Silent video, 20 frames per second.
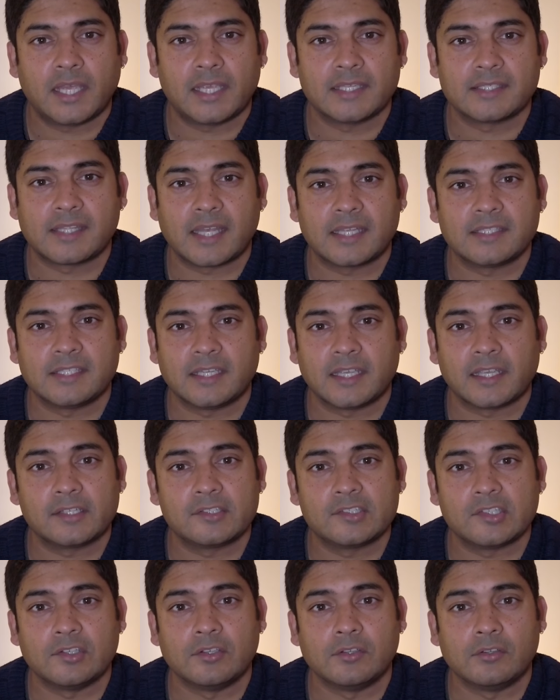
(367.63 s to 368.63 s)

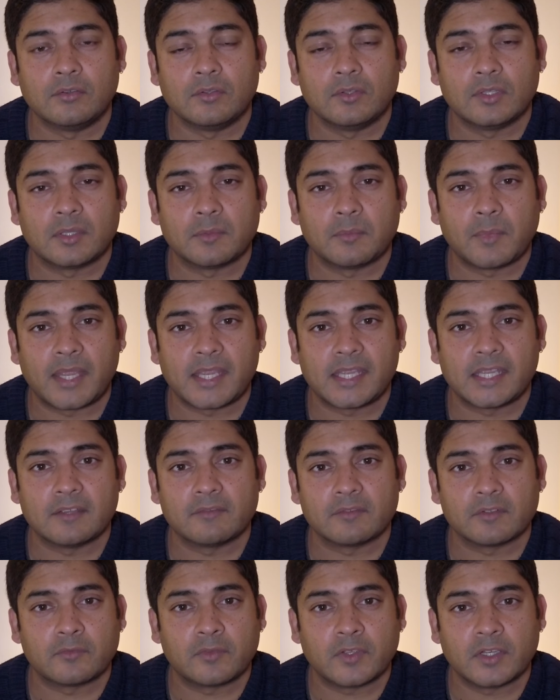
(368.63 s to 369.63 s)
aesthetic to the
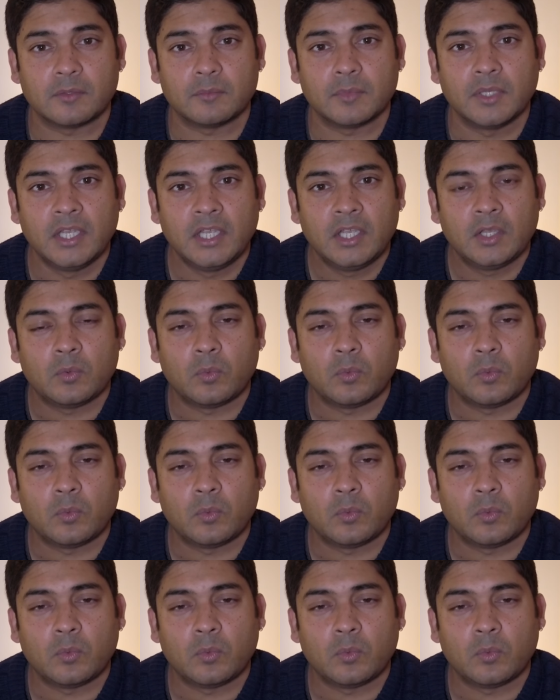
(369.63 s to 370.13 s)
making of the film,